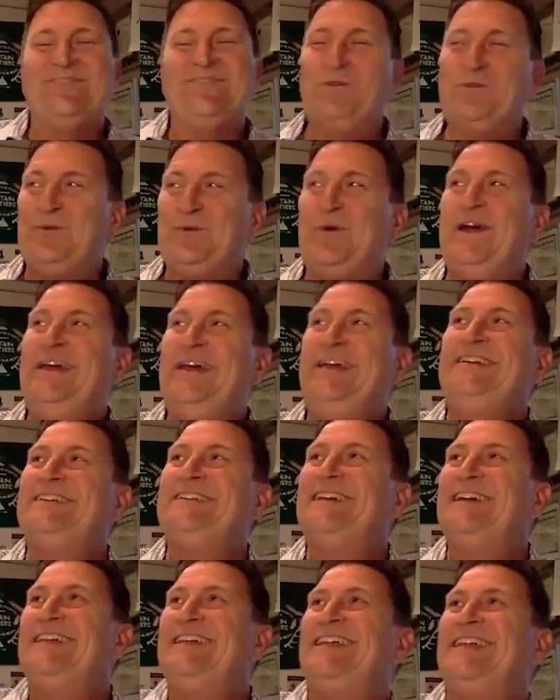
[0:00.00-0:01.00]
Well, the way,
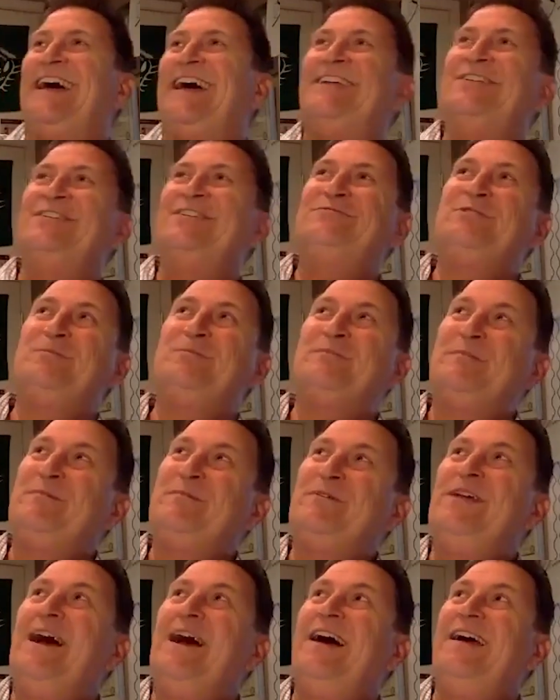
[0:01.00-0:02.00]
I don't know if you
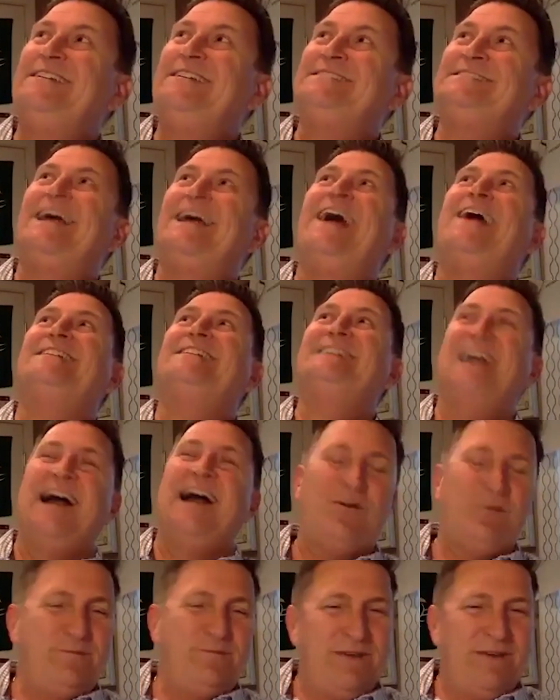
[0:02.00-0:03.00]
remember exactly
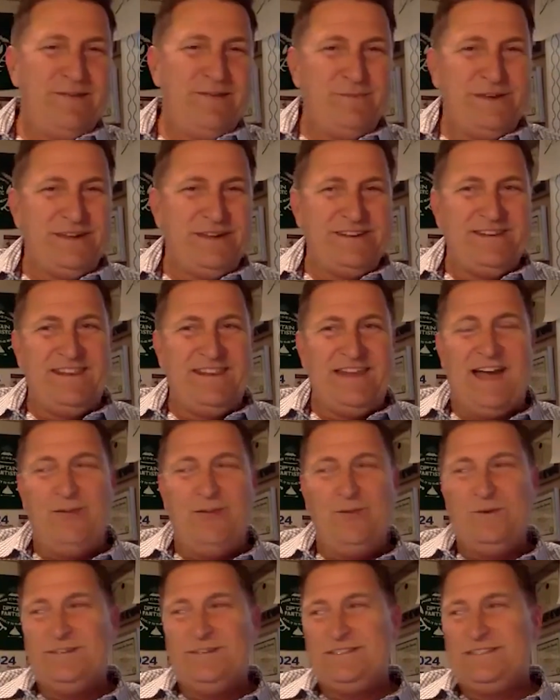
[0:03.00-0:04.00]
how we met, but I
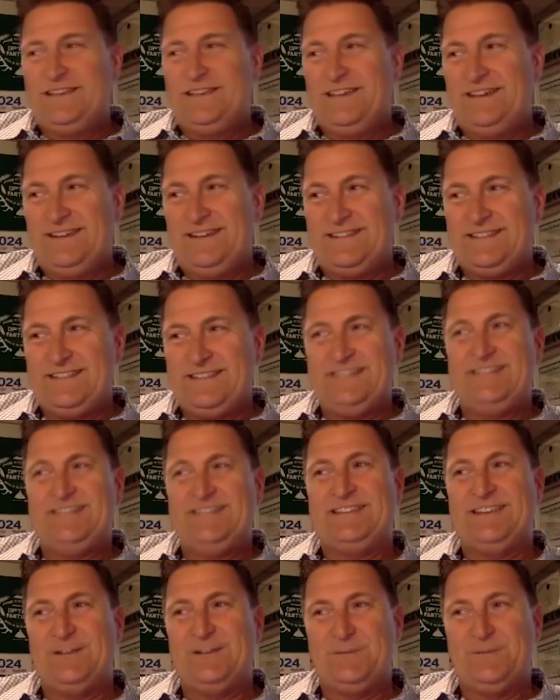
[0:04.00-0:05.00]
was assistant
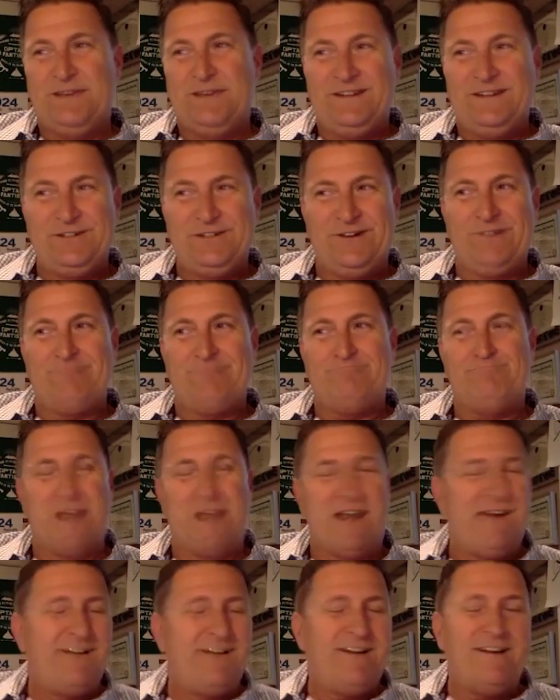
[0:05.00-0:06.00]
sales manager at
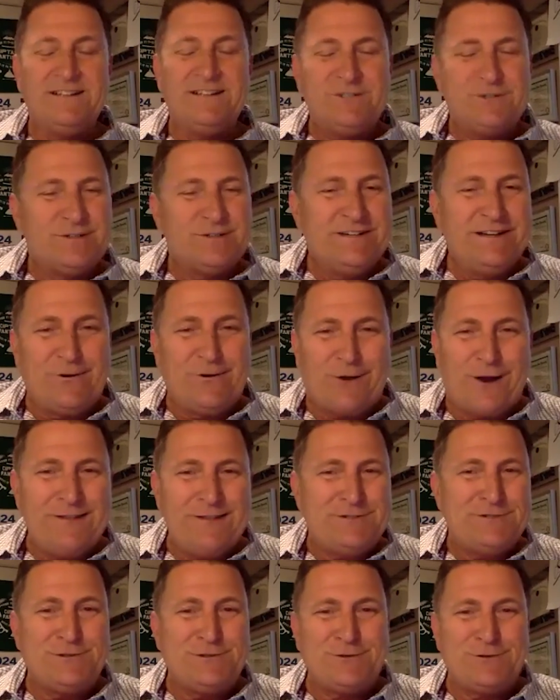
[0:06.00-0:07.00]
Bear Country,
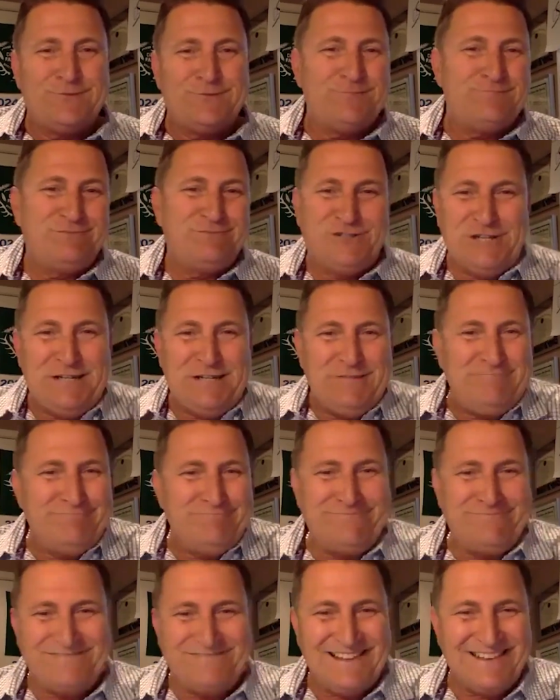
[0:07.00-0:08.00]
Chrysler, Jeep,
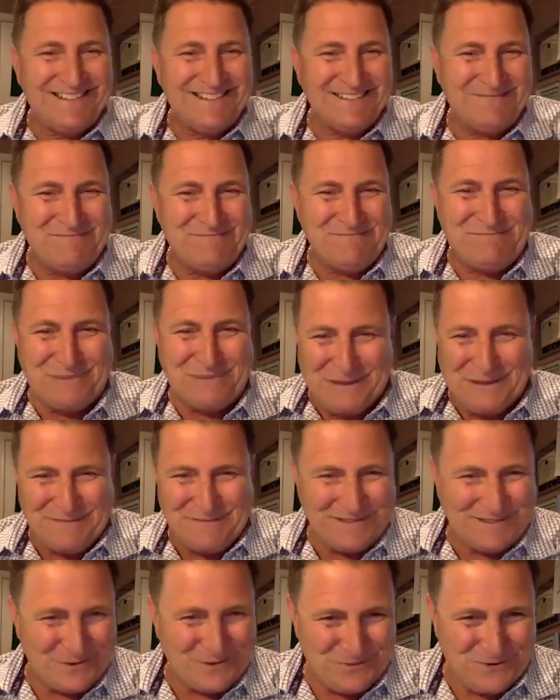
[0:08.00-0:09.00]

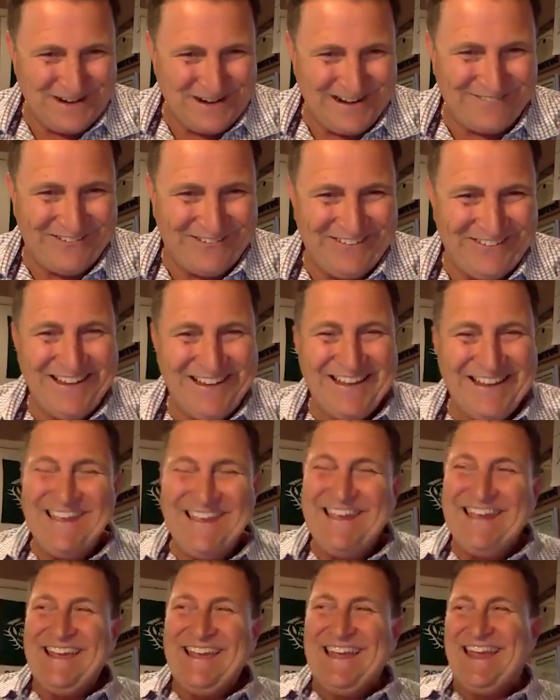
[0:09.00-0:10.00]
Plymouth, or whatever.
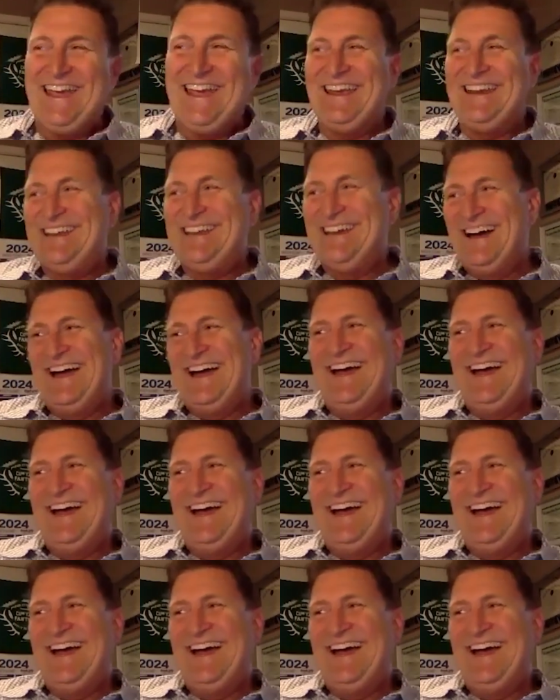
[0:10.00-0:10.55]
And